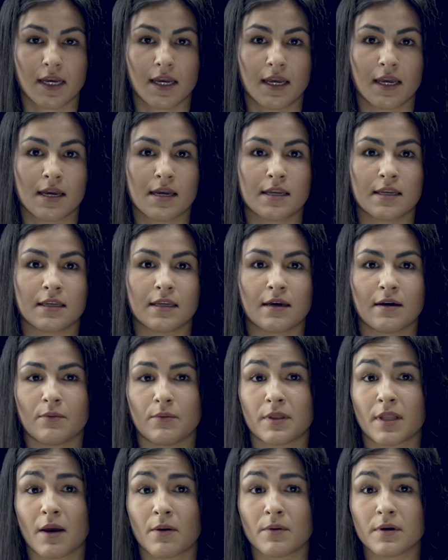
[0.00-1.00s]
And
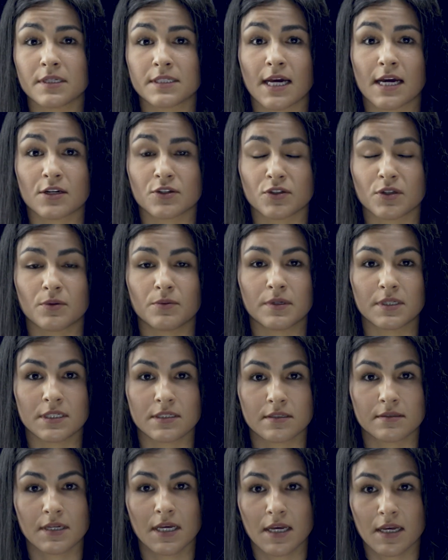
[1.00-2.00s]
what that was actually
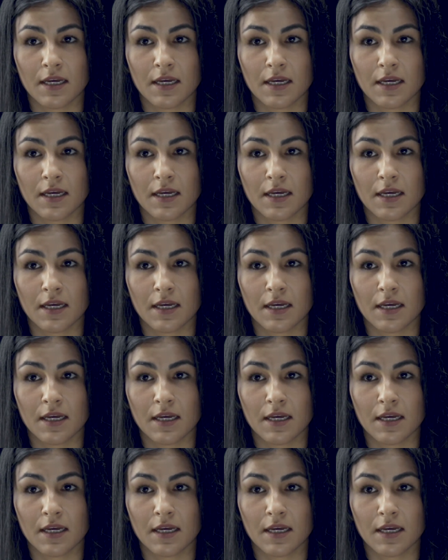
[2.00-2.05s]
was,